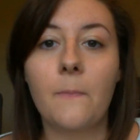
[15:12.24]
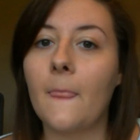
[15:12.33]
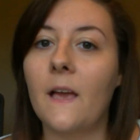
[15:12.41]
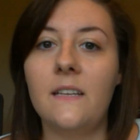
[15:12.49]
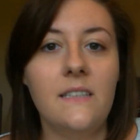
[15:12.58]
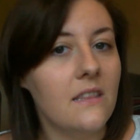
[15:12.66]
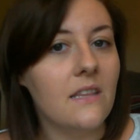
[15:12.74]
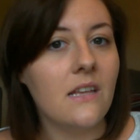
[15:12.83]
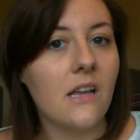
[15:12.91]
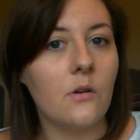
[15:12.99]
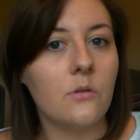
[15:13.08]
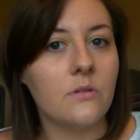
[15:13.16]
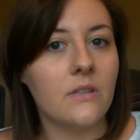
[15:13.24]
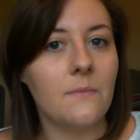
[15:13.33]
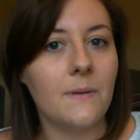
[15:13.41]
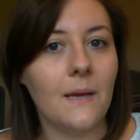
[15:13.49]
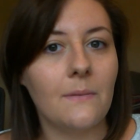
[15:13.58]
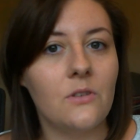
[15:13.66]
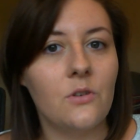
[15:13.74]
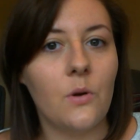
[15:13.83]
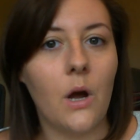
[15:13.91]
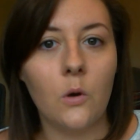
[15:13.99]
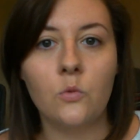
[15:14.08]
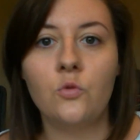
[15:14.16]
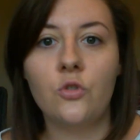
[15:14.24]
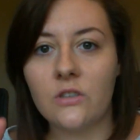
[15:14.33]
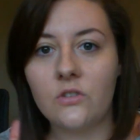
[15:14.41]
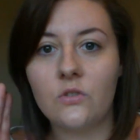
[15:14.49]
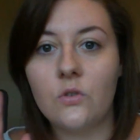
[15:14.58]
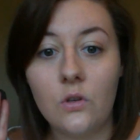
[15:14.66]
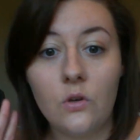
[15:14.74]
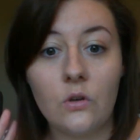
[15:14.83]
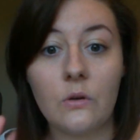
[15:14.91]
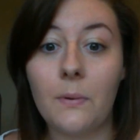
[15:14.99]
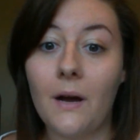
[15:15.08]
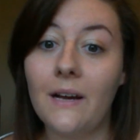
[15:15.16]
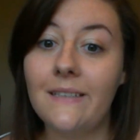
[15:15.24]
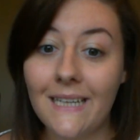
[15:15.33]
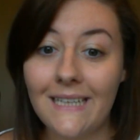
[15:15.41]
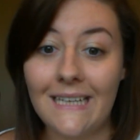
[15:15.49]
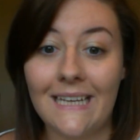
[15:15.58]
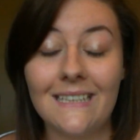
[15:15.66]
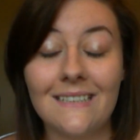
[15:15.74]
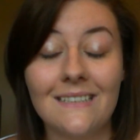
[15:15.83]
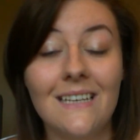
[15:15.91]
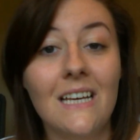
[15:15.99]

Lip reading: I didn't think I was going to be able to do a whole drugstore look, but I done it.